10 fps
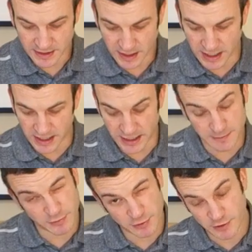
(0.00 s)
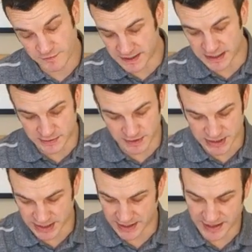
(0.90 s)
had proofed into
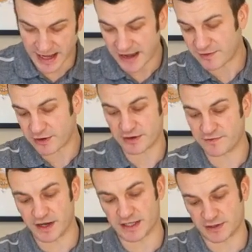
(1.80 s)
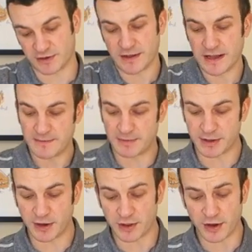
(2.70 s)
each other. They have along the vertical,
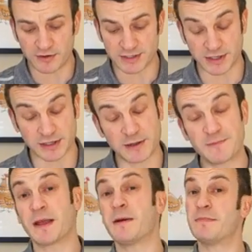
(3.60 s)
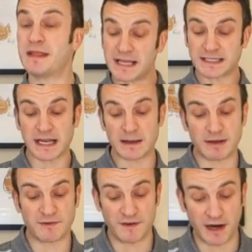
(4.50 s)
but not the horizontal, but that's going to
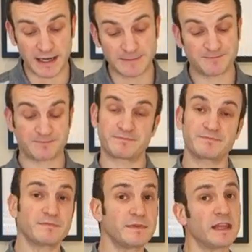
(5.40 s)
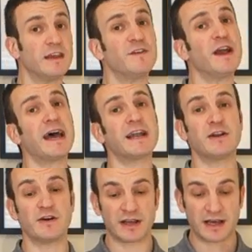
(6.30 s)
be fine. If you had
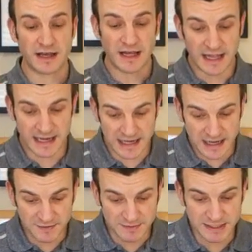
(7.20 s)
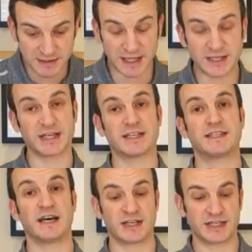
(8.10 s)
longer, leave them till they're
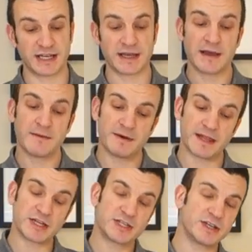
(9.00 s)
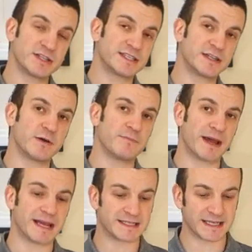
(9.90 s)
just touching, but they should still
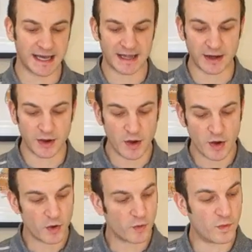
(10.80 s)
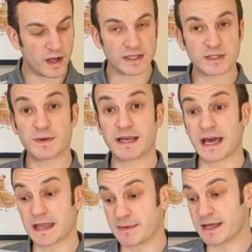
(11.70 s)
bake together once we
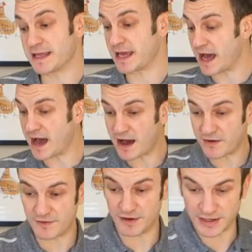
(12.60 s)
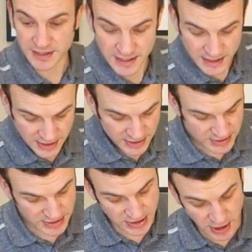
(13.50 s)
get them in the oven.
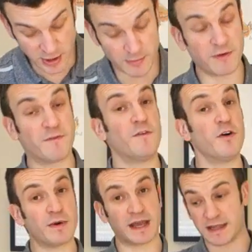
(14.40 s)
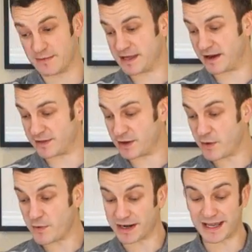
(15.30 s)
So before we get them in the oven though,
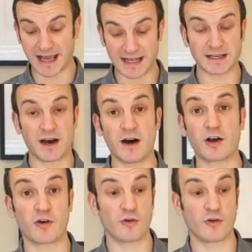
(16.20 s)
we want to get our